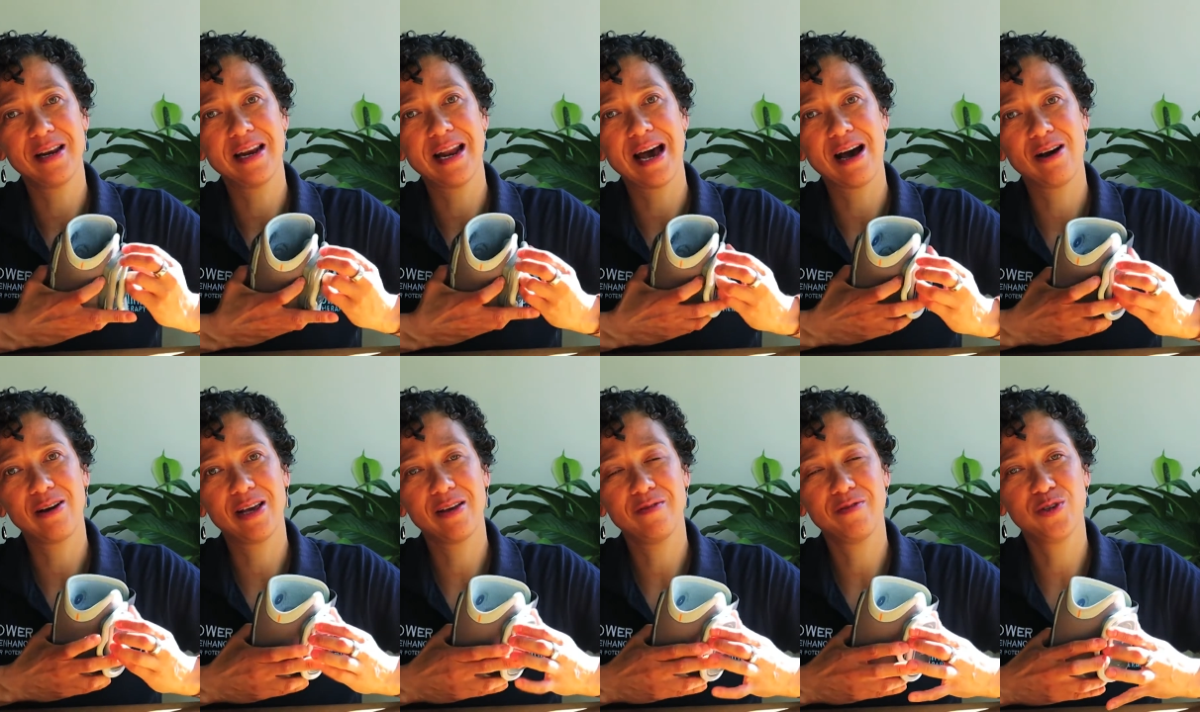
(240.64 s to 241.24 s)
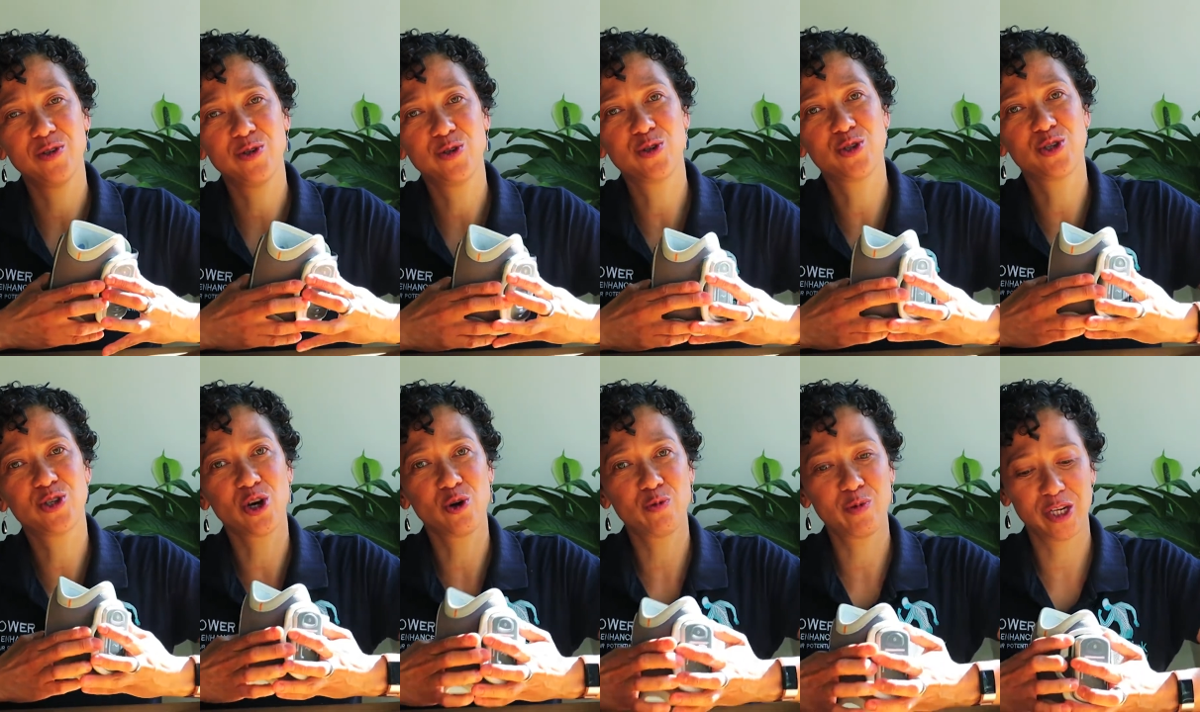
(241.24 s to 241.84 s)
now gives you
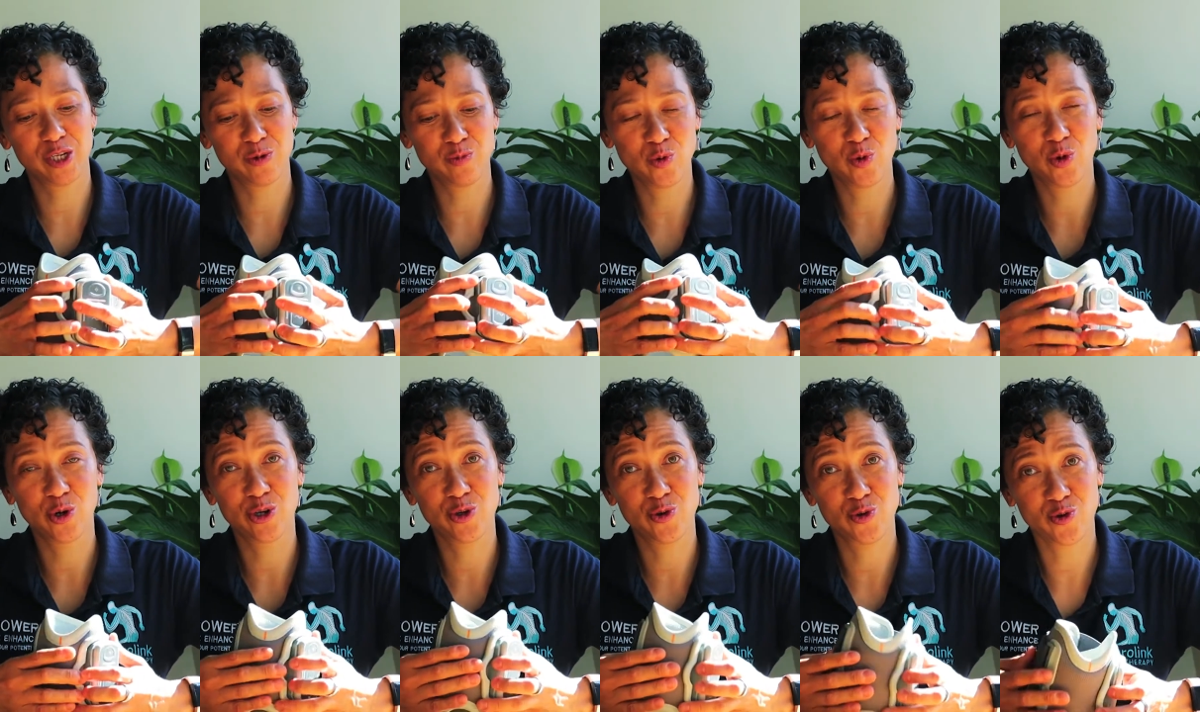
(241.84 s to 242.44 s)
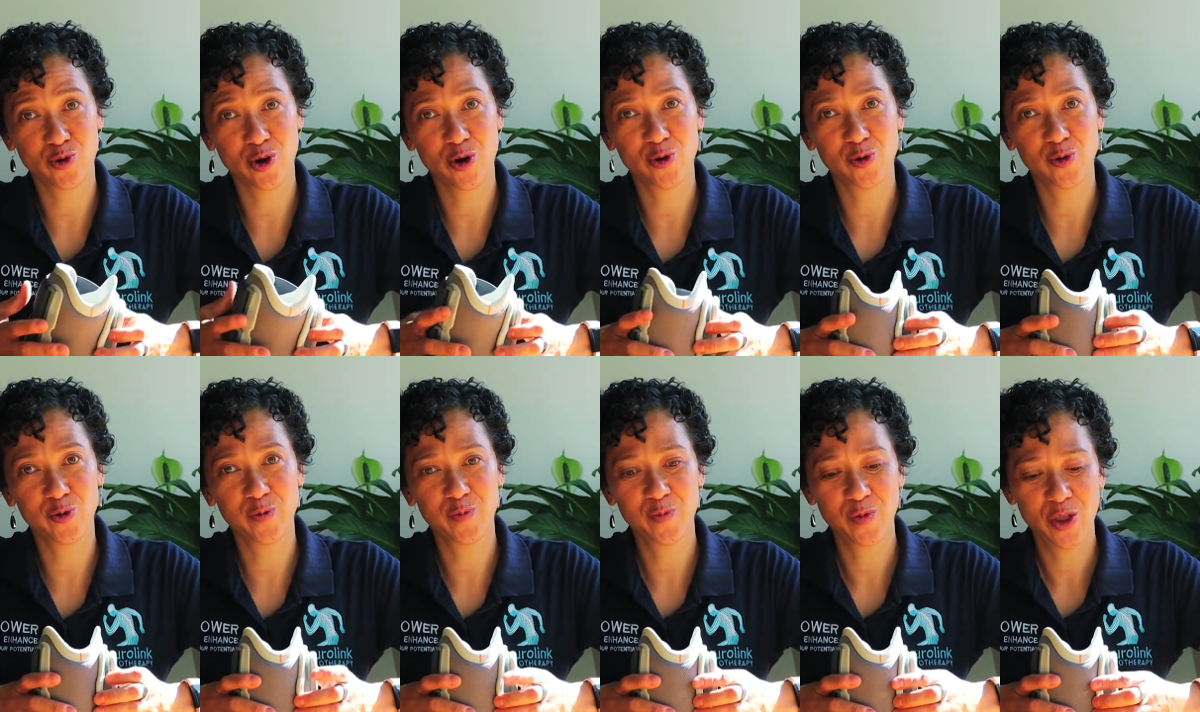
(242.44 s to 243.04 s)
so much more
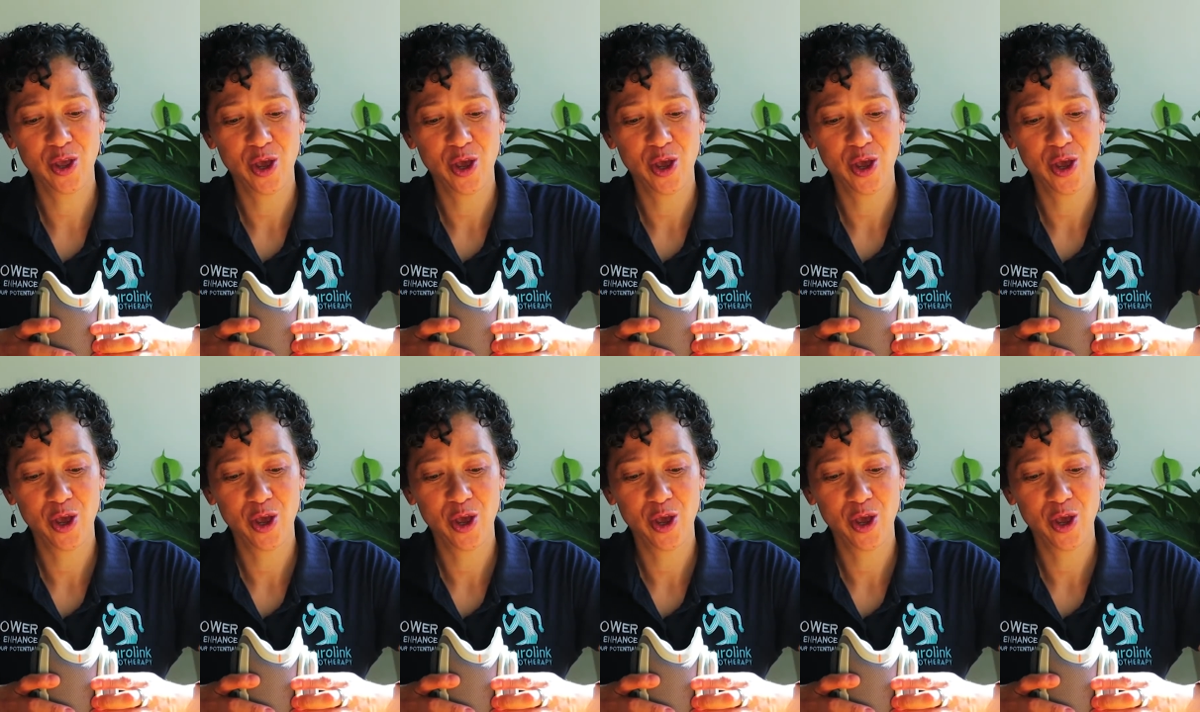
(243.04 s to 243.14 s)
control.